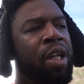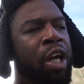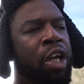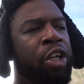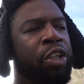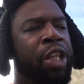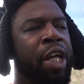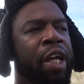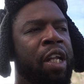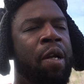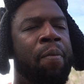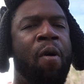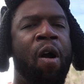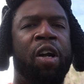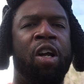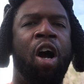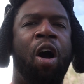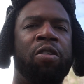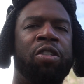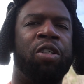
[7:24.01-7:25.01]
And you think the
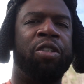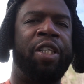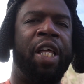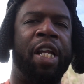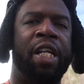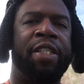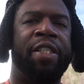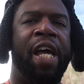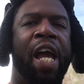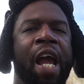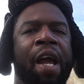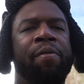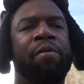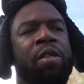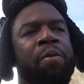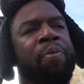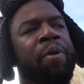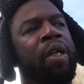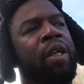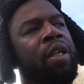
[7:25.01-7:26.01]
market always gonna stay the same
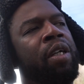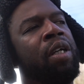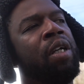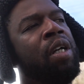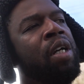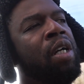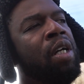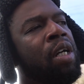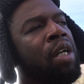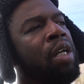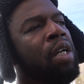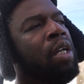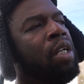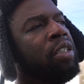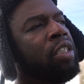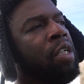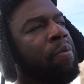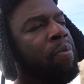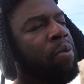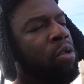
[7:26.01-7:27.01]
to be,
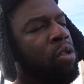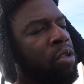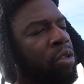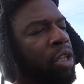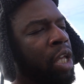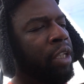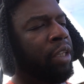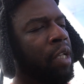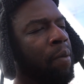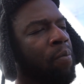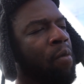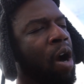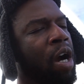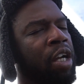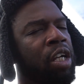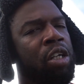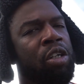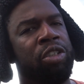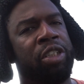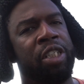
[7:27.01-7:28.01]
to you think the
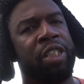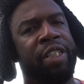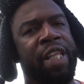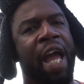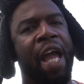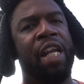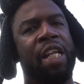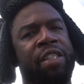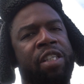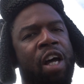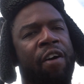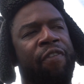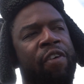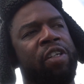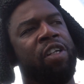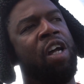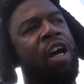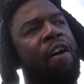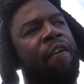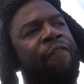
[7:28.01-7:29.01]
market gonna sustain itself
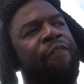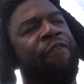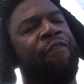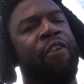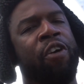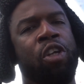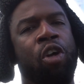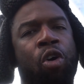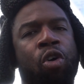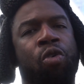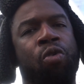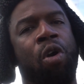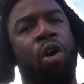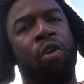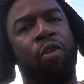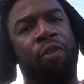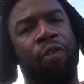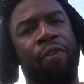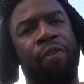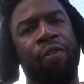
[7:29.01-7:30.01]
enough for your
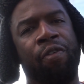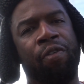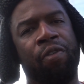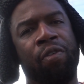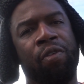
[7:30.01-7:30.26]
growth.